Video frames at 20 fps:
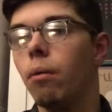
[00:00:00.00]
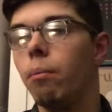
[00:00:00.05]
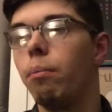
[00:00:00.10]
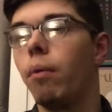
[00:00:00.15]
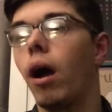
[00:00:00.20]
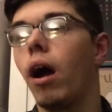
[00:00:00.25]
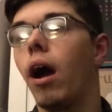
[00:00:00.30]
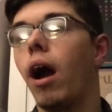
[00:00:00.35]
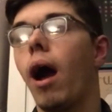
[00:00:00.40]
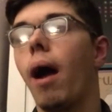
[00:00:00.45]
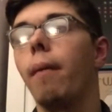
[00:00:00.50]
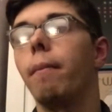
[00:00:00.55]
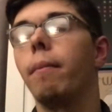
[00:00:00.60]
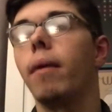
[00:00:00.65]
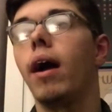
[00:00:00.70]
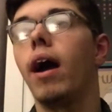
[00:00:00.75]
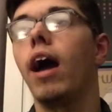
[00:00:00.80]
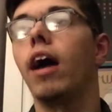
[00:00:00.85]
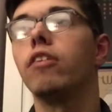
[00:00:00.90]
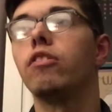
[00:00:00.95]
But
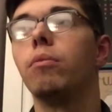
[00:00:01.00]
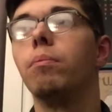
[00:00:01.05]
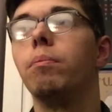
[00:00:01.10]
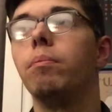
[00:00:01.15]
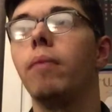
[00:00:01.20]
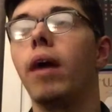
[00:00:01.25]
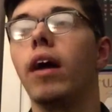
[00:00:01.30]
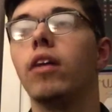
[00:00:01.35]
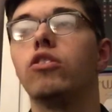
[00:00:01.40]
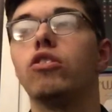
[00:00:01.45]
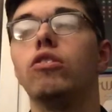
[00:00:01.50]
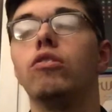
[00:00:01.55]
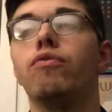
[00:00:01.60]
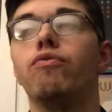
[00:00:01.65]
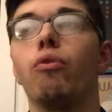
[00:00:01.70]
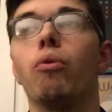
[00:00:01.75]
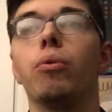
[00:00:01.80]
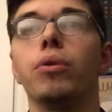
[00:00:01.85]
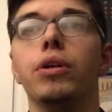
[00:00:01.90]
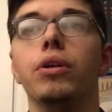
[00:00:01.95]
after
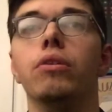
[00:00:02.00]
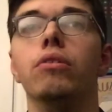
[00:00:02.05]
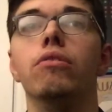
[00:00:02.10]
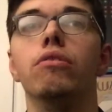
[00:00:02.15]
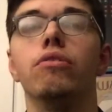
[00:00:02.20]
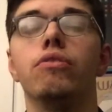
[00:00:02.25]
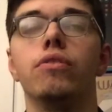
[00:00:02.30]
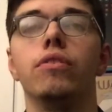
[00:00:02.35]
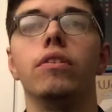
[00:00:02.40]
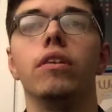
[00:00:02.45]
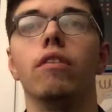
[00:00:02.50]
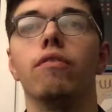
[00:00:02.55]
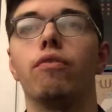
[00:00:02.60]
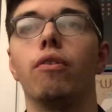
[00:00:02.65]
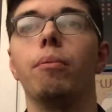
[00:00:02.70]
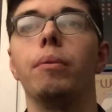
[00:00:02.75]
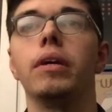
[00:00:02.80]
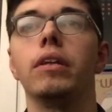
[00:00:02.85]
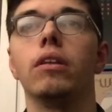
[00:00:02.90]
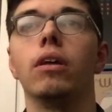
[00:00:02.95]
4 years
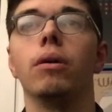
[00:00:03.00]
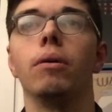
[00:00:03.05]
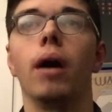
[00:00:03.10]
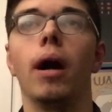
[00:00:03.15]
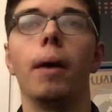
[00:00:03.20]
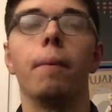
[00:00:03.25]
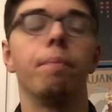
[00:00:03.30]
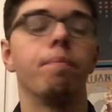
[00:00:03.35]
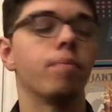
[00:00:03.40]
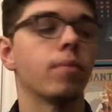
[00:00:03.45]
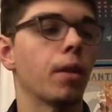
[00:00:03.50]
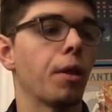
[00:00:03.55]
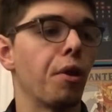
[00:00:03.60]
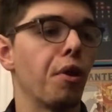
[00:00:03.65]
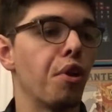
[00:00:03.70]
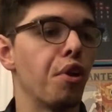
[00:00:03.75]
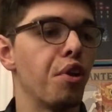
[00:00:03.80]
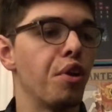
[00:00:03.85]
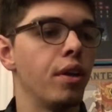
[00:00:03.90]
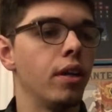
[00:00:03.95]
for me though,
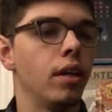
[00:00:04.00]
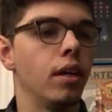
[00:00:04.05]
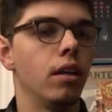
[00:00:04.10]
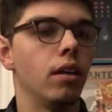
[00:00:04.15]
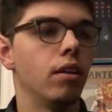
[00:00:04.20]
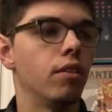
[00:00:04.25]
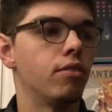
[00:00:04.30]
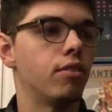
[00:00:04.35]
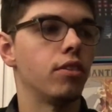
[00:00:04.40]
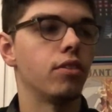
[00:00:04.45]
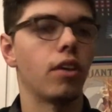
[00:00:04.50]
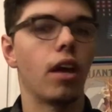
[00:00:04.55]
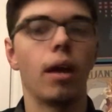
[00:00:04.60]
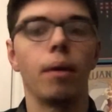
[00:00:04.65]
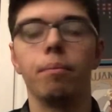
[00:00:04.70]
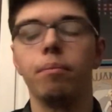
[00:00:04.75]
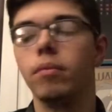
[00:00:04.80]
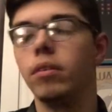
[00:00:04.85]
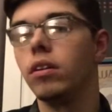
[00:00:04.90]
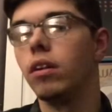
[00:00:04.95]
since
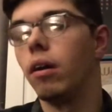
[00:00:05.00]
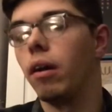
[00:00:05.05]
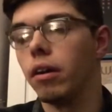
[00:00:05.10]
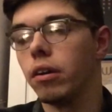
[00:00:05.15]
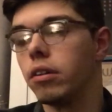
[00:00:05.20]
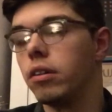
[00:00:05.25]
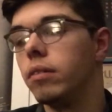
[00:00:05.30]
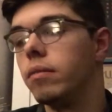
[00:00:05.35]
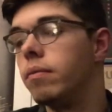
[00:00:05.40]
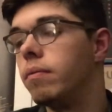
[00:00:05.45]
I just